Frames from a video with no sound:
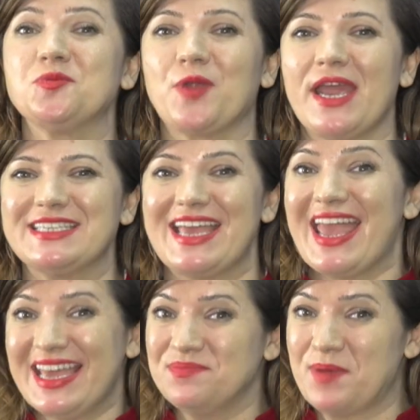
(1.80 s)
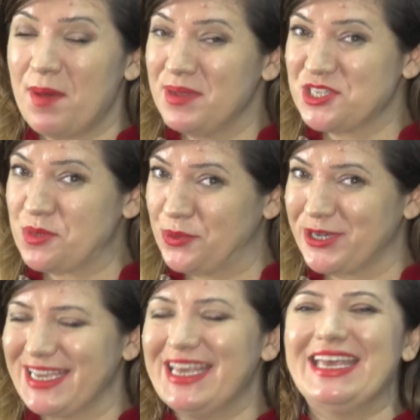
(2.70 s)
write and publish a
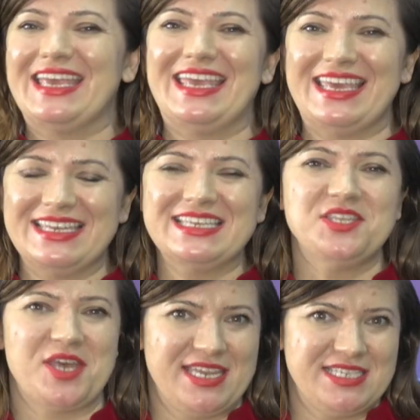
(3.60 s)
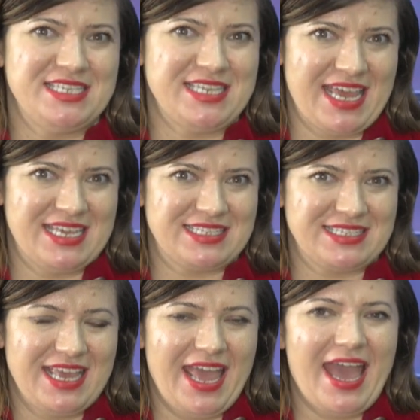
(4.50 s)
book in 90
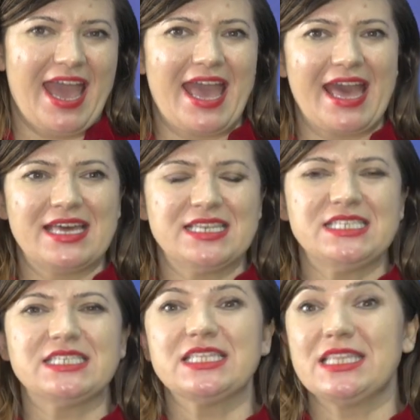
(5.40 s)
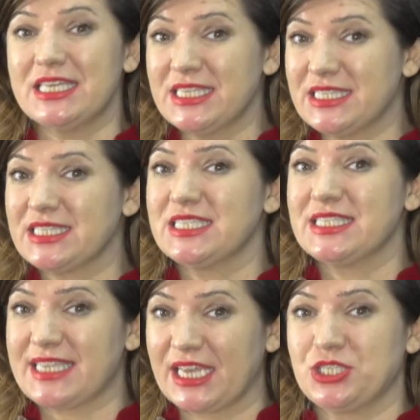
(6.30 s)
days. And this
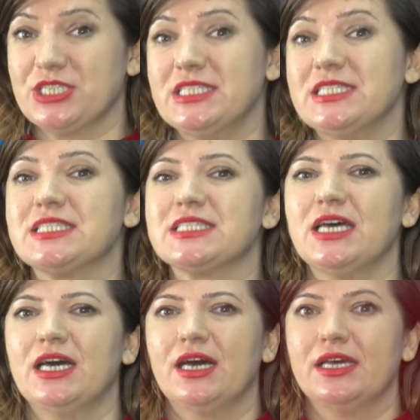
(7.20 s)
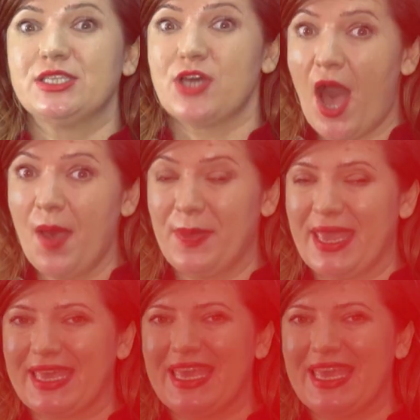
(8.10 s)
section's topic